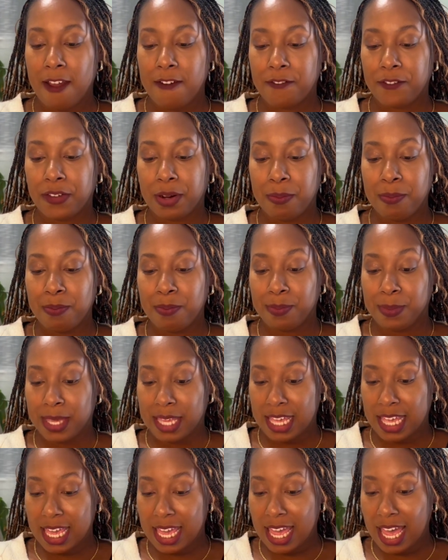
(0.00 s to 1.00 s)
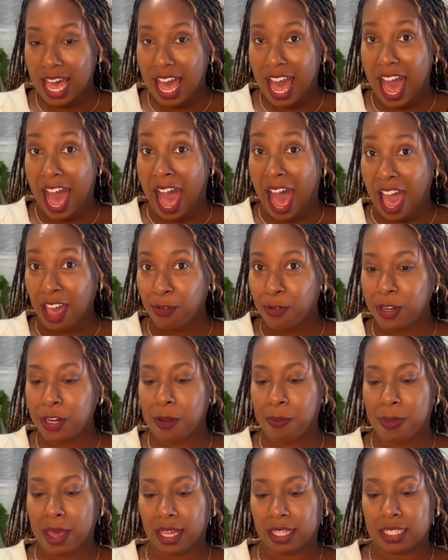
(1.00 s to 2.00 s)
For me, I want to
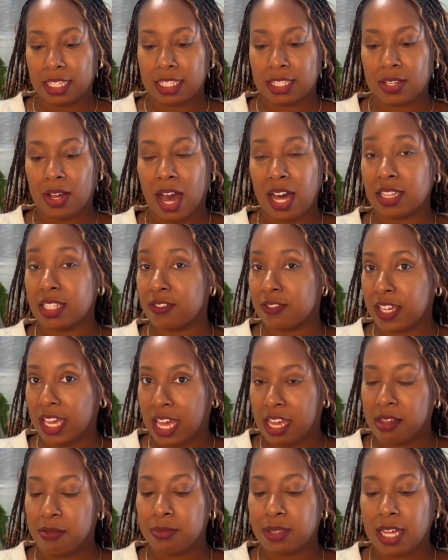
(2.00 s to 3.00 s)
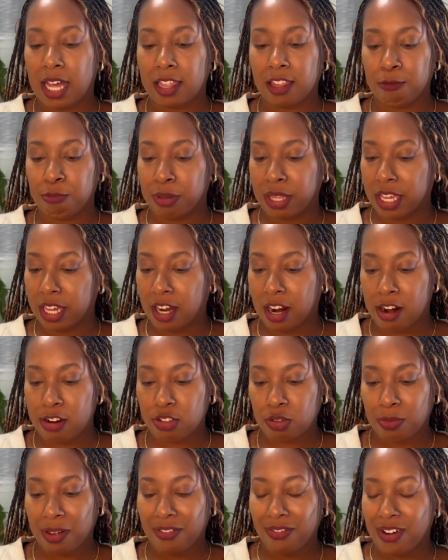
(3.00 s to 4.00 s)
make this, so I love games, I love playing cards
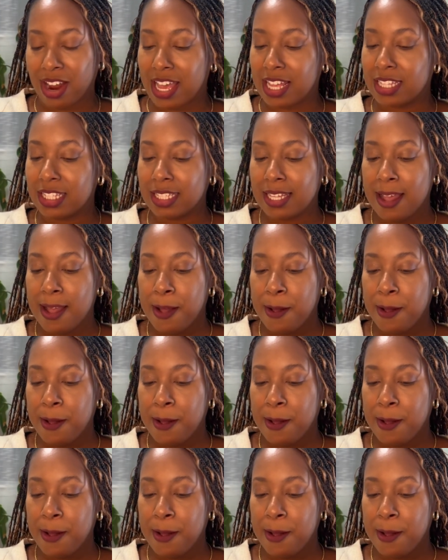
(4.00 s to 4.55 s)
with my friends,